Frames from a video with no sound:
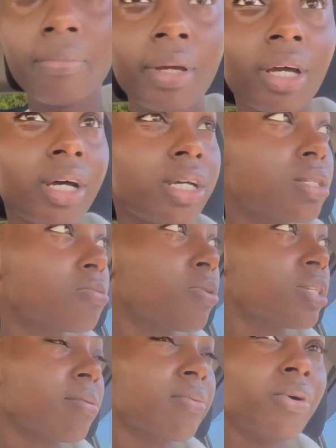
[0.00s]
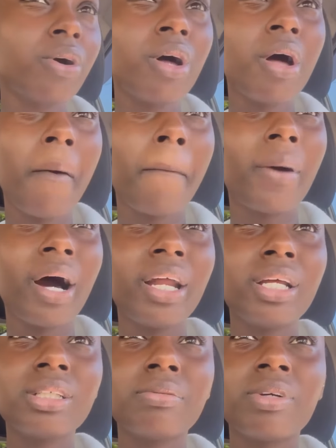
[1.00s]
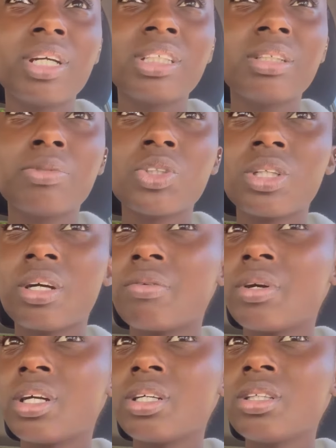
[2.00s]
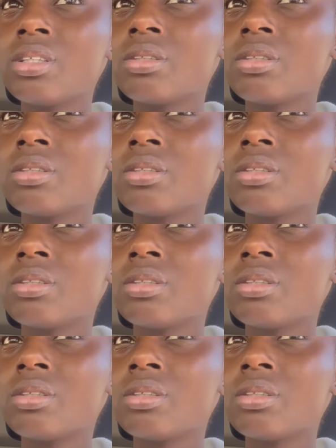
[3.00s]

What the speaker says: because breeze blow, but honestly I'm not think I should I wear it